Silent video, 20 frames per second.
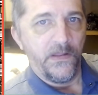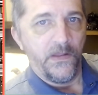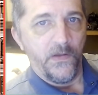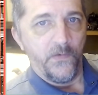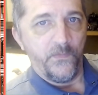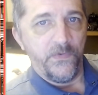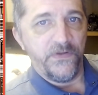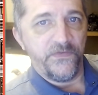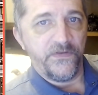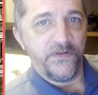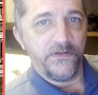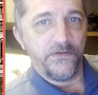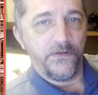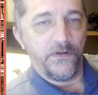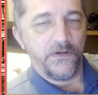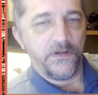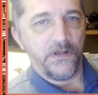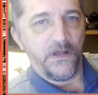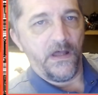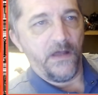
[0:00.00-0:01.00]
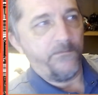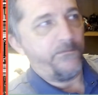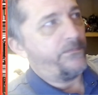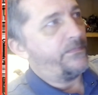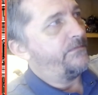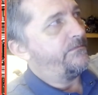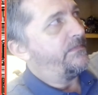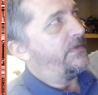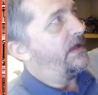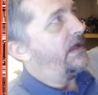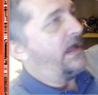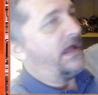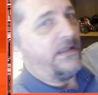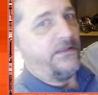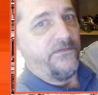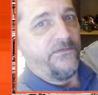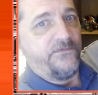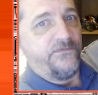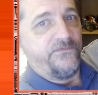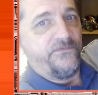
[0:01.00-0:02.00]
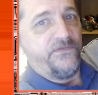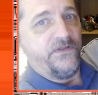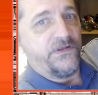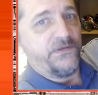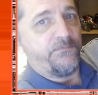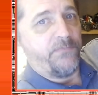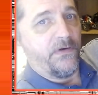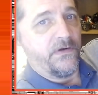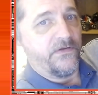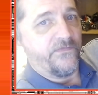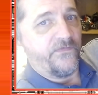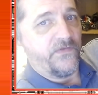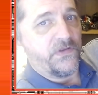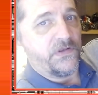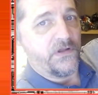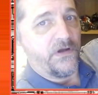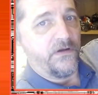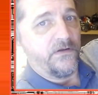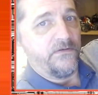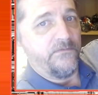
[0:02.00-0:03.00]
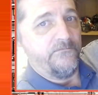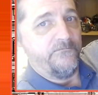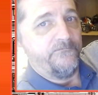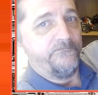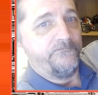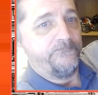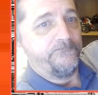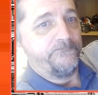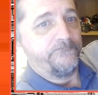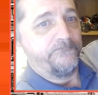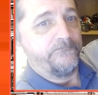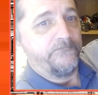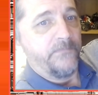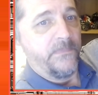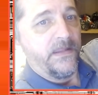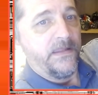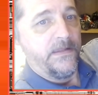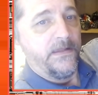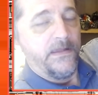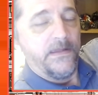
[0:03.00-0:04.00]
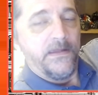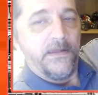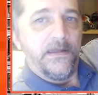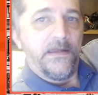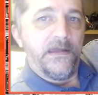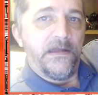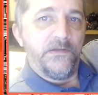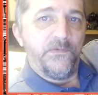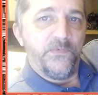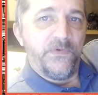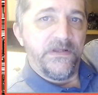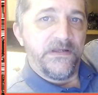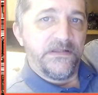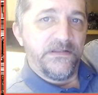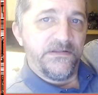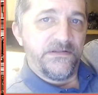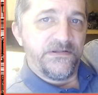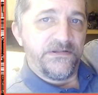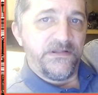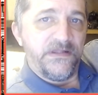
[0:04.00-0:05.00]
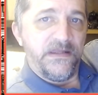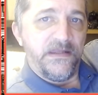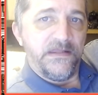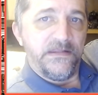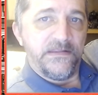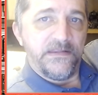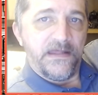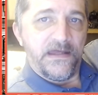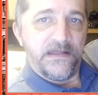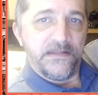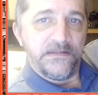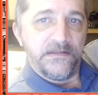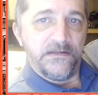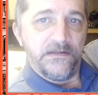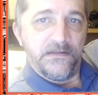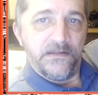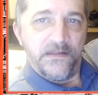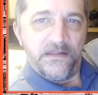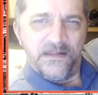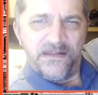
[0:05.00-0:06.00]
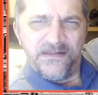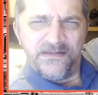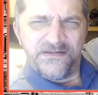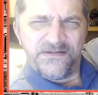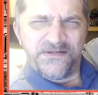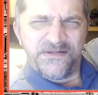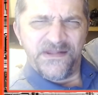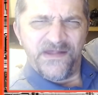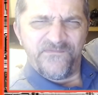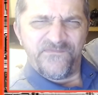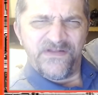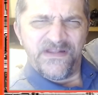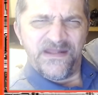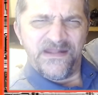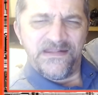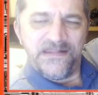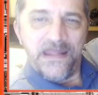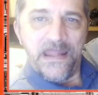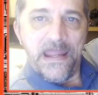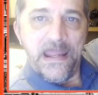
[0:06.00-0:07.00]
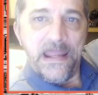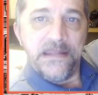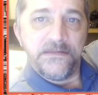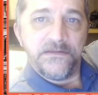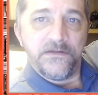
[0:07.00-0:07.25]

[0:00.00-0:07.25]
We then look up at this part of the chart, and we can see that 7 and 8,